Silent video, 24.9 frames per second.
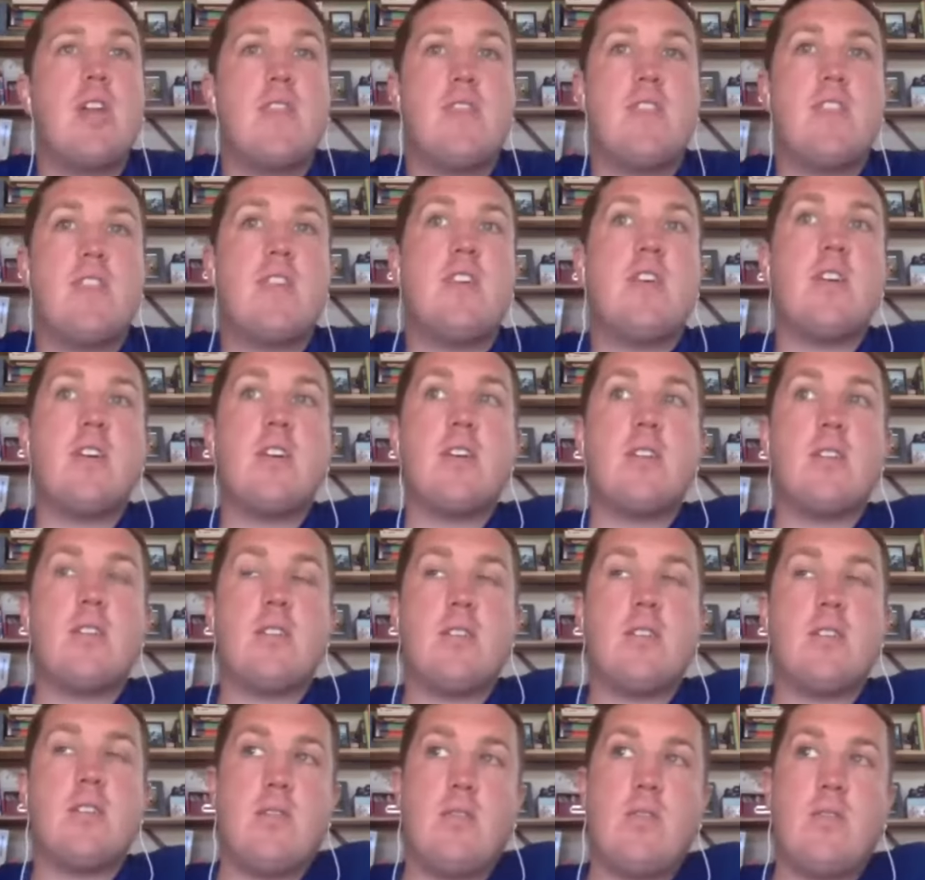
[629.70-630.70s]
at the
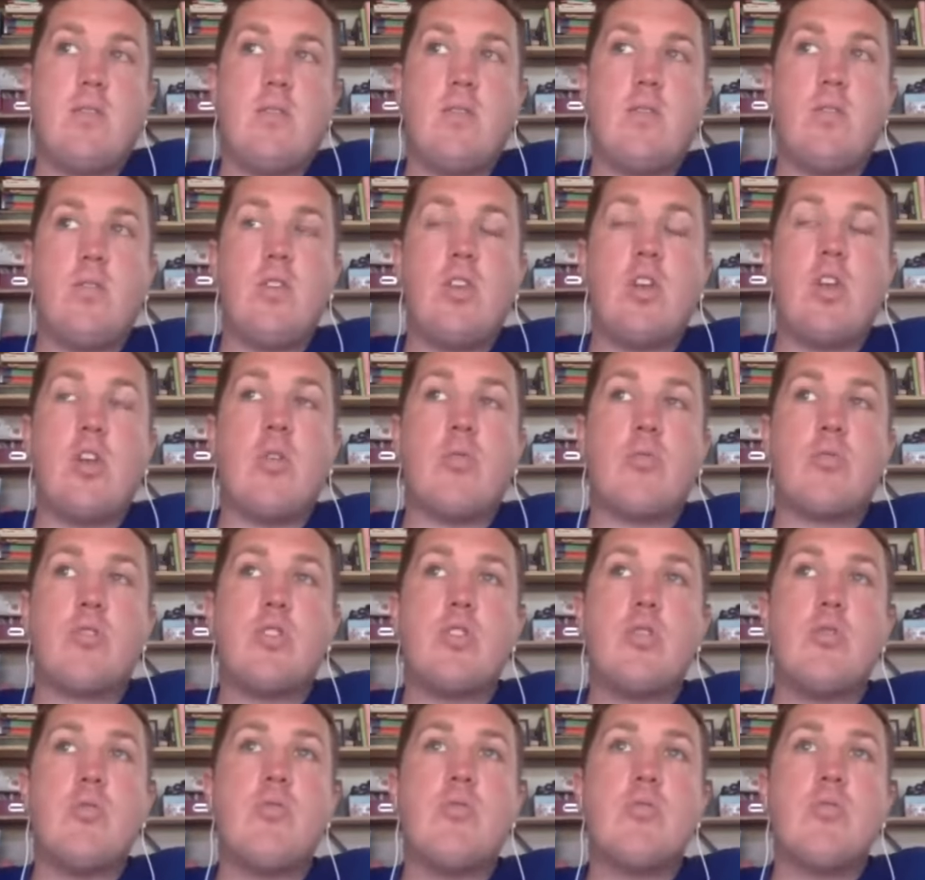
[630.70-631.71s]

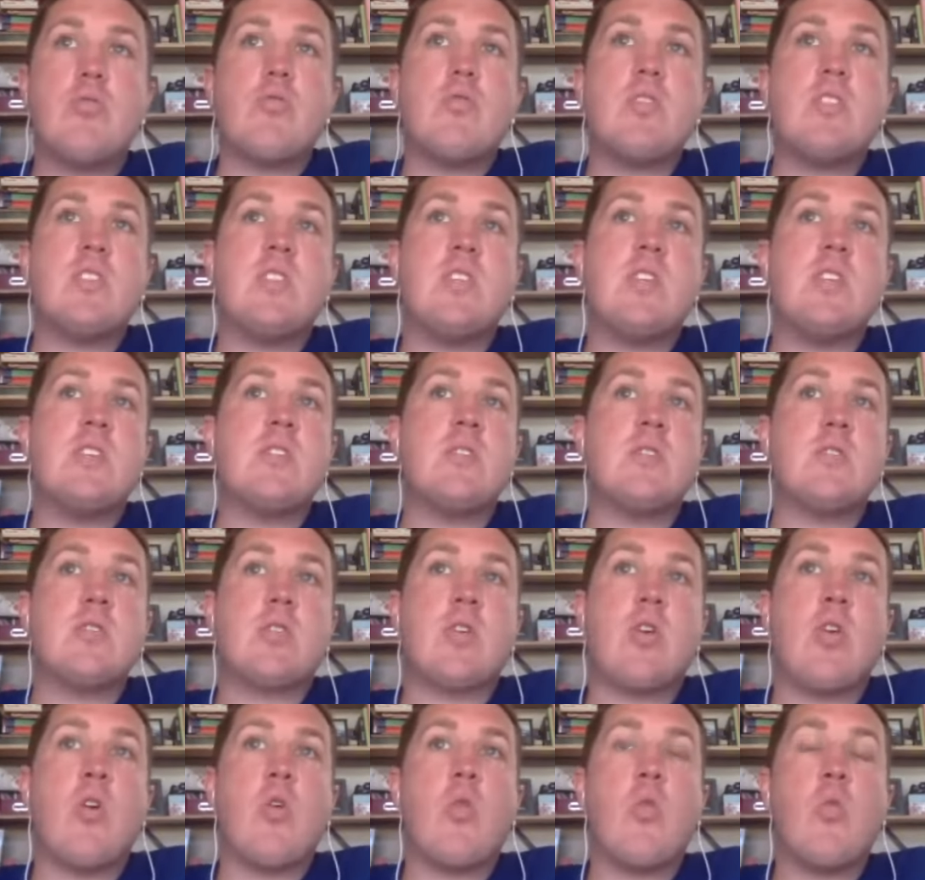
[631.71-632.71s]
2 or 3 seasons
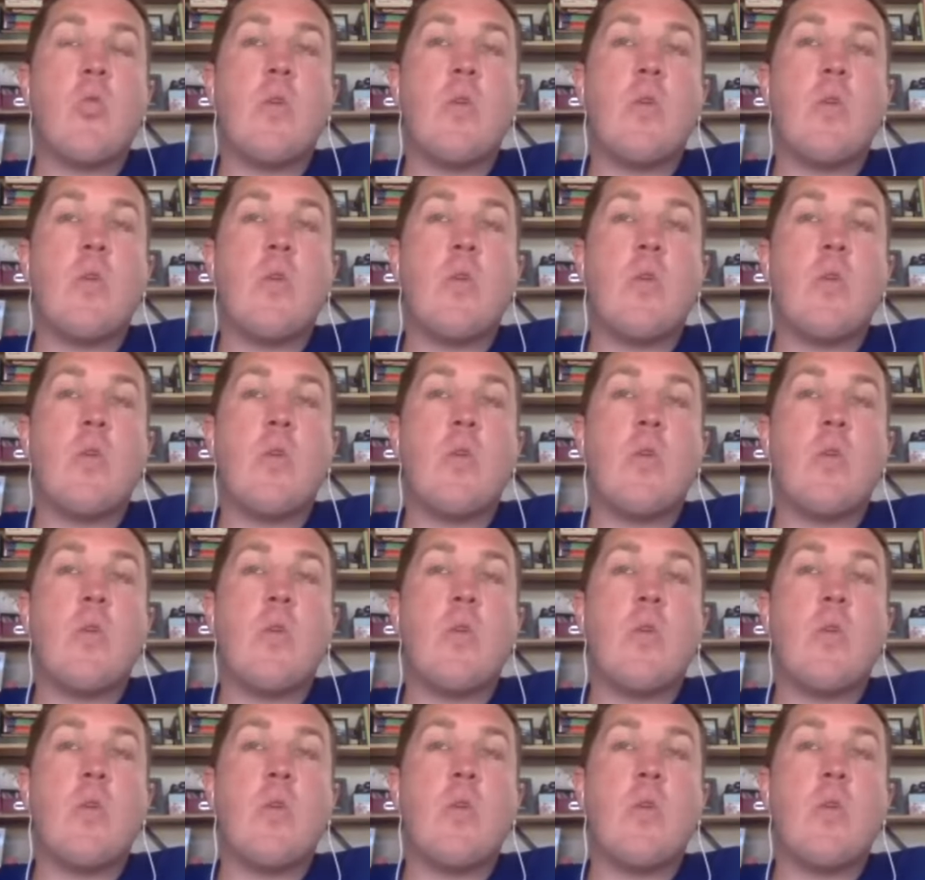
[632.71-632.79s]
ago,